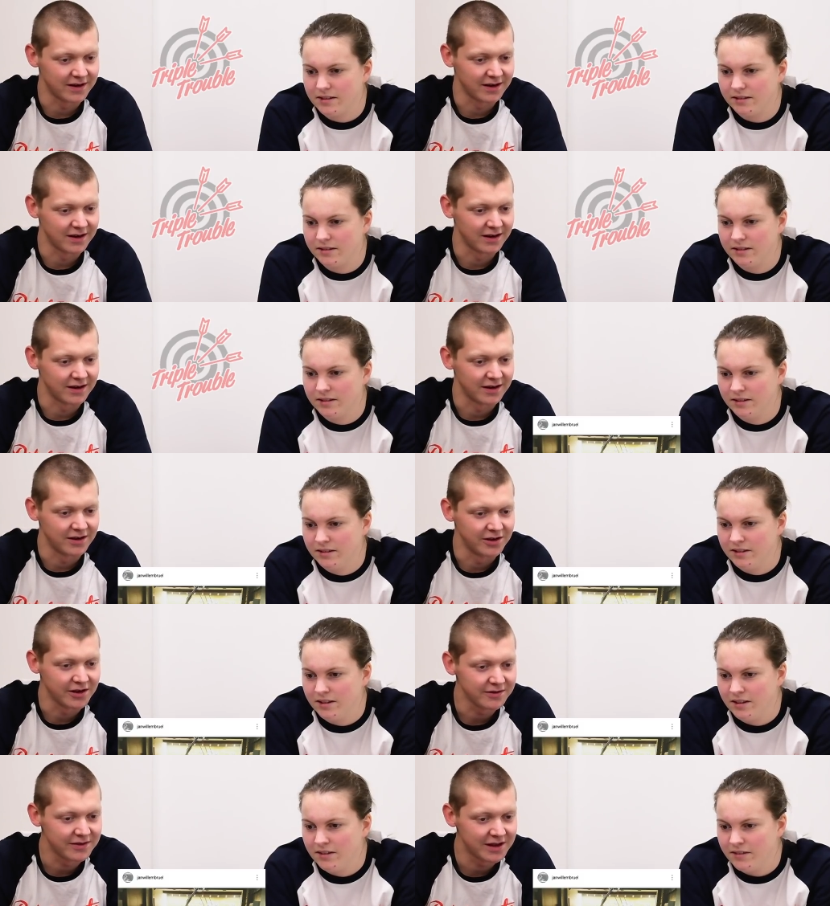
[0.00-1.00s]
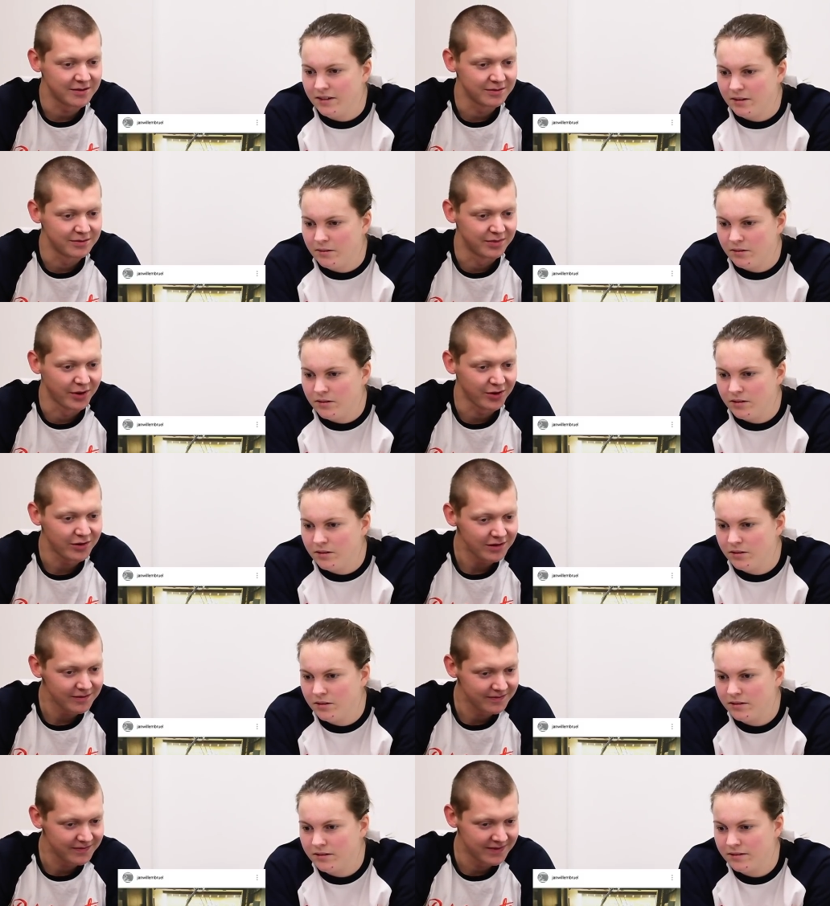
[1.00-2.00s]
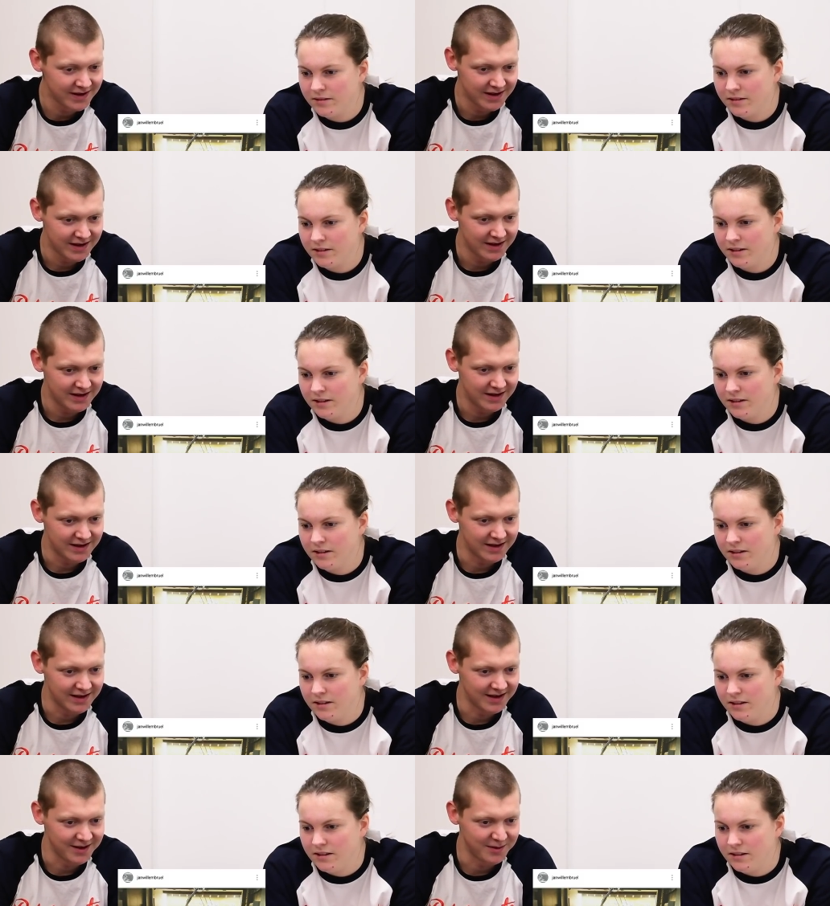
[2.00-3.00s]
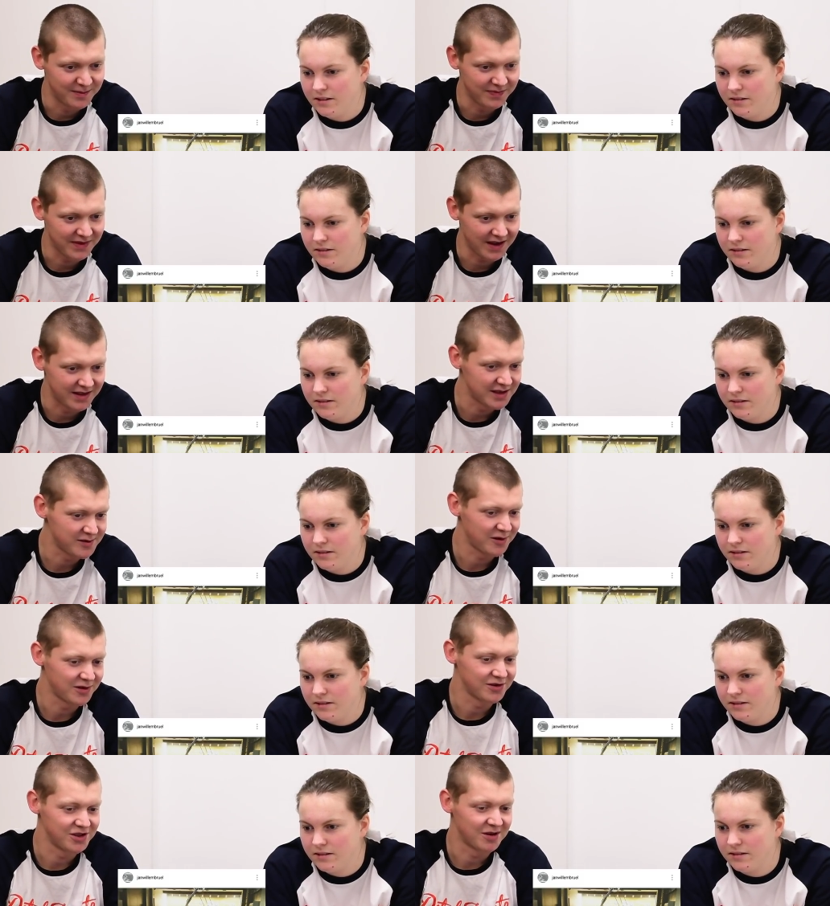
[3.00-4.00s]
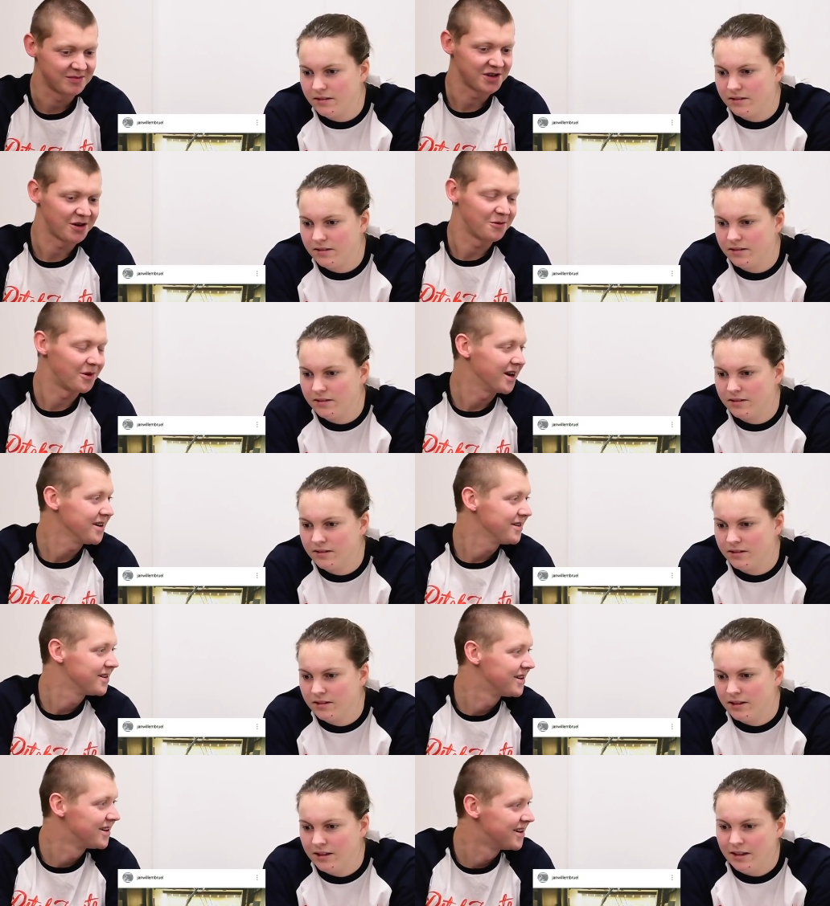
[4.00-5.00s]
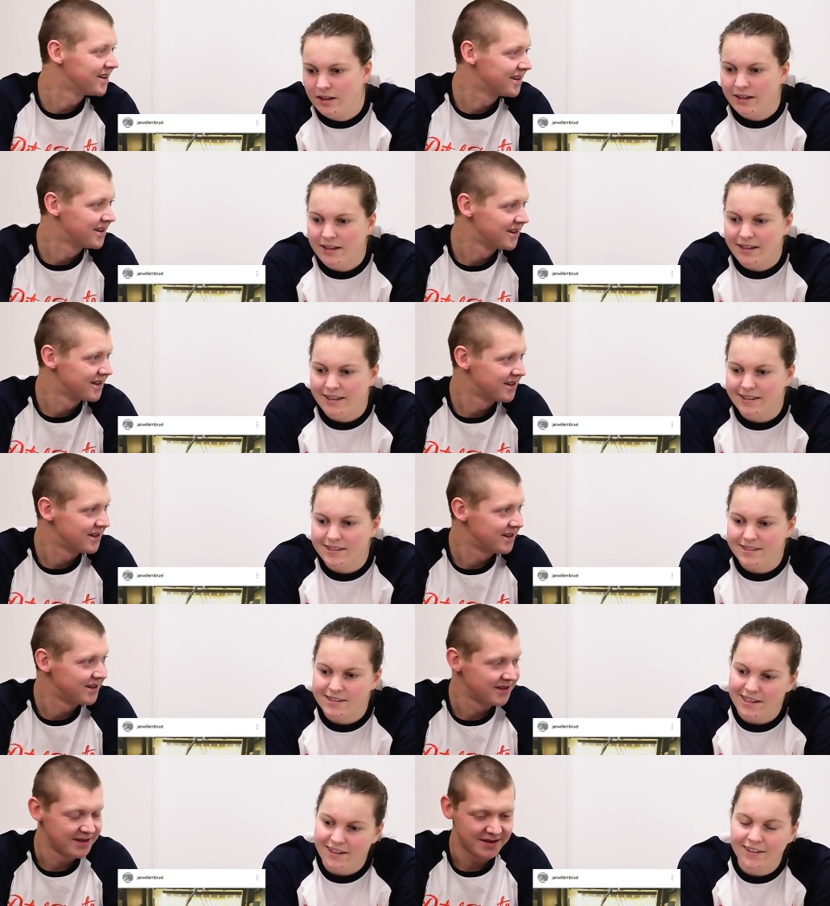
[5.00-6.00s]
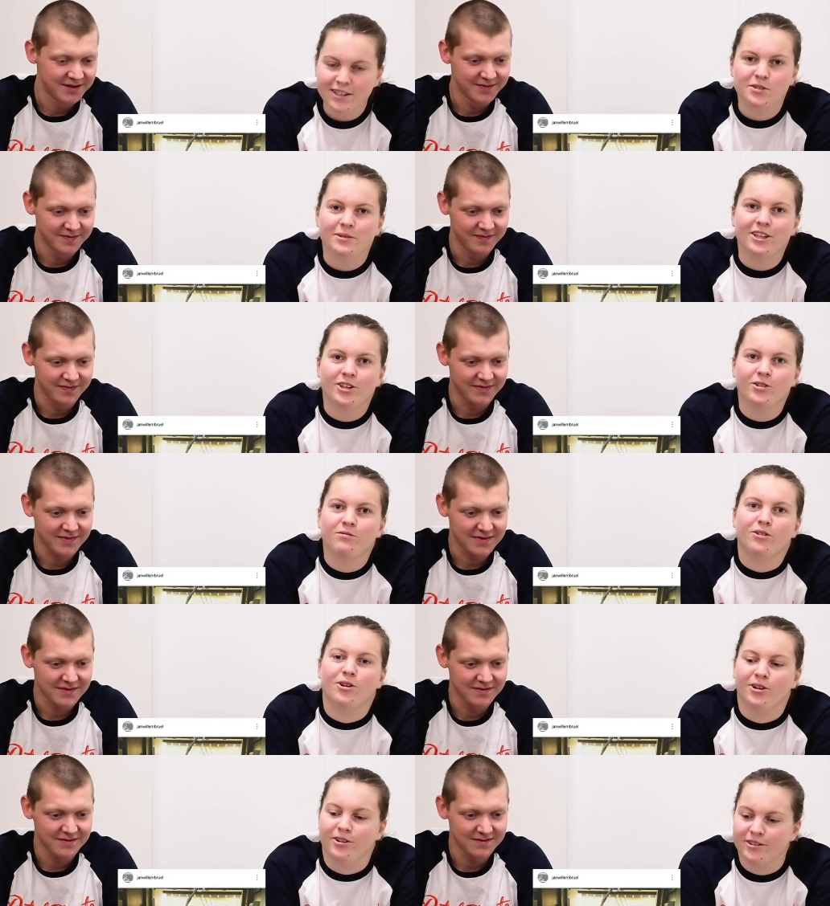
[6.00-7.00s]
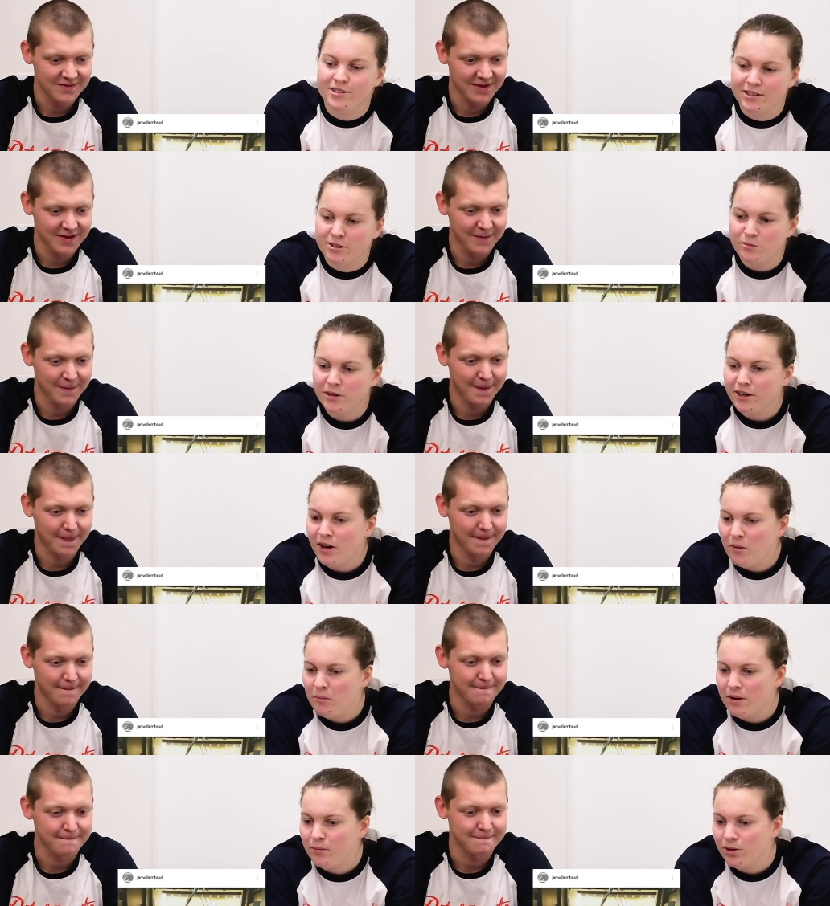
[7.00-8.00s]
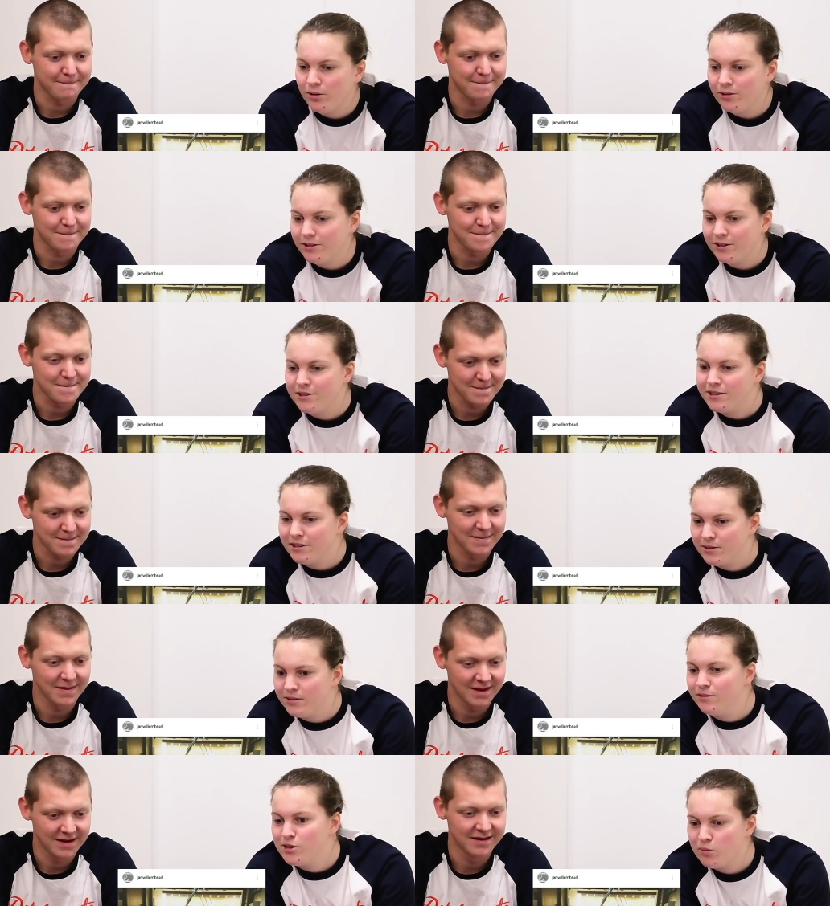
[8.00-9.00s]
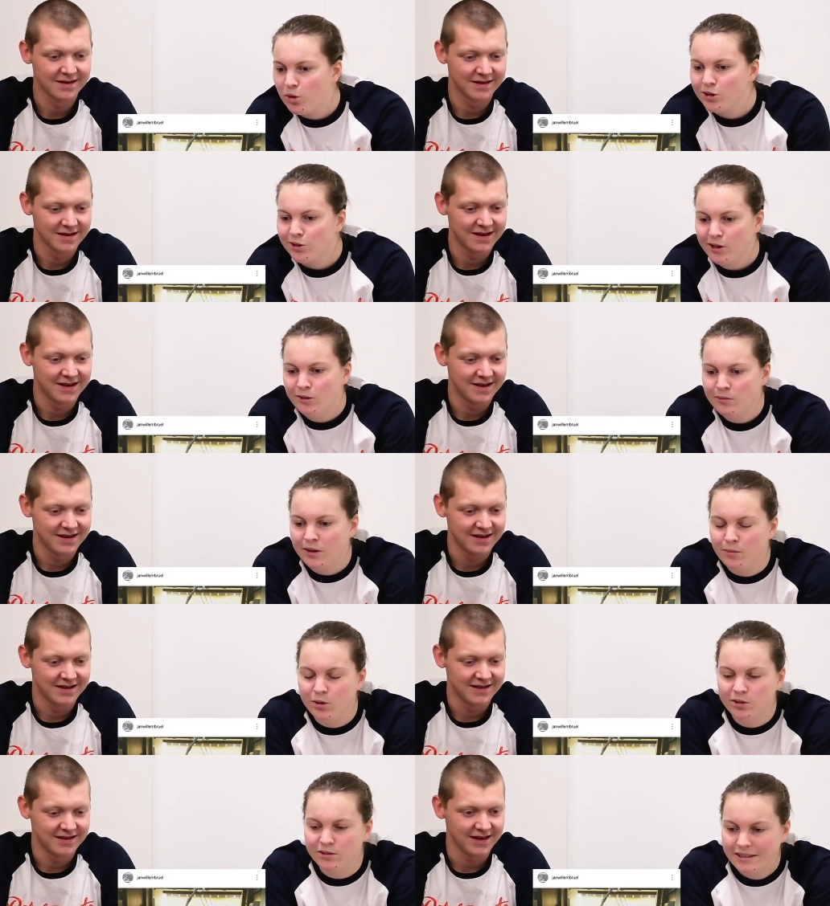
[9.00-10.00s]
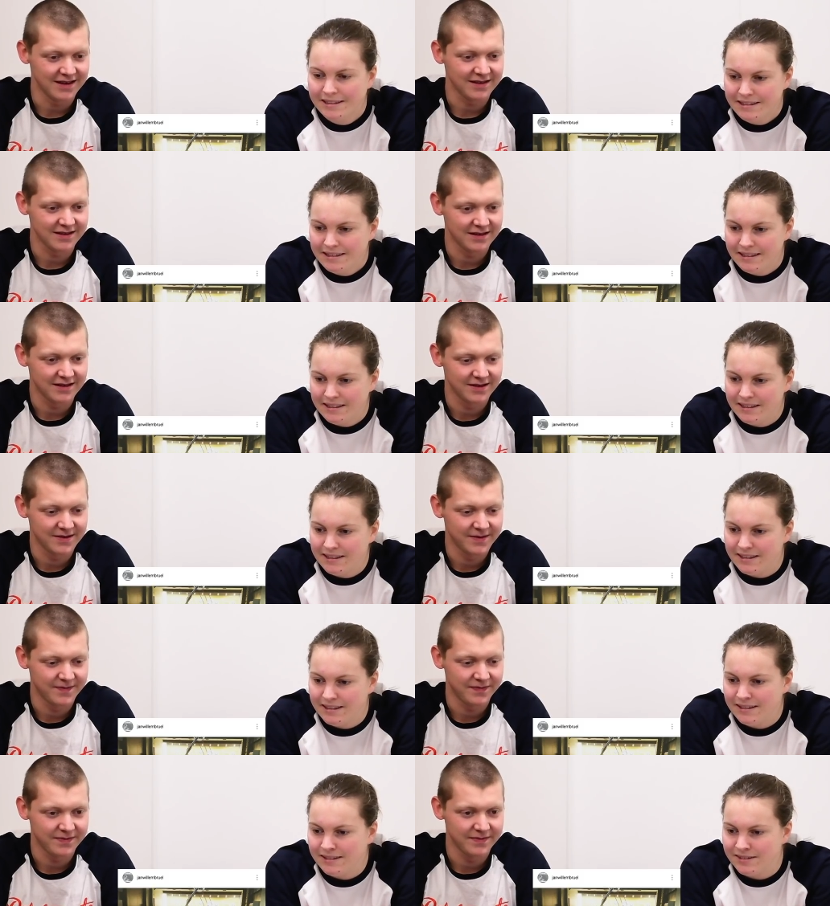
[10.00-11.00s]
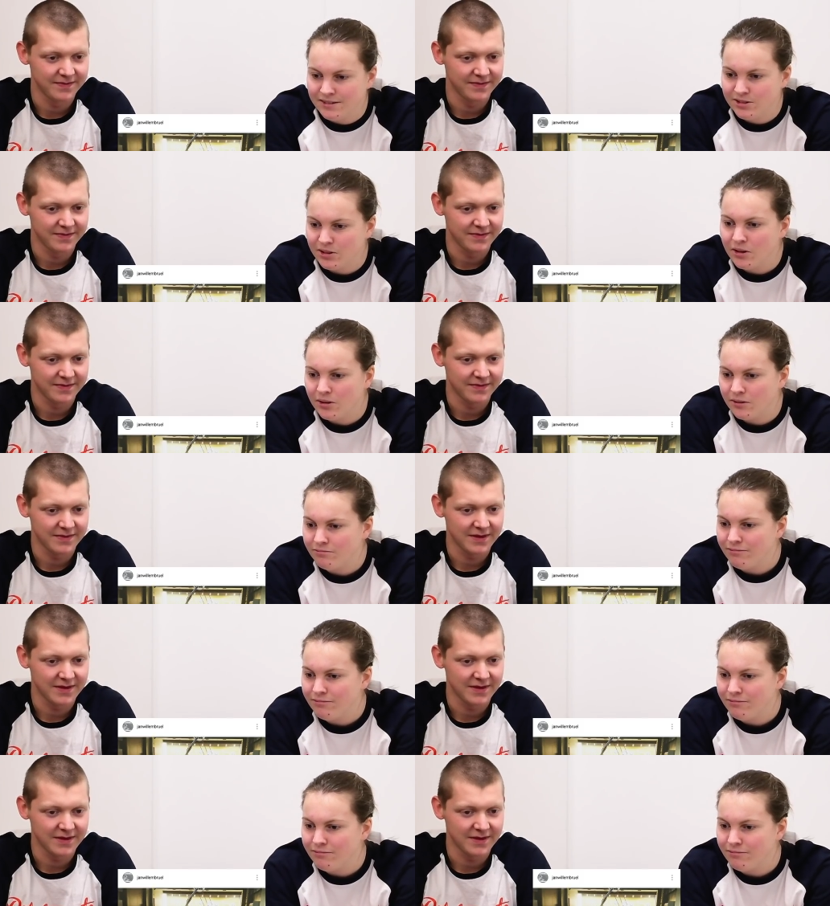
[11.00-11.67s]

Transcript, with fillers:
Speaker 1: uh, Jan Willem Brul. Um, and this photo jumps out why? It's
Speaker 2: I think it's a really cute photo. You see the big bow and you see the smaller bow. Yeah. Uh, so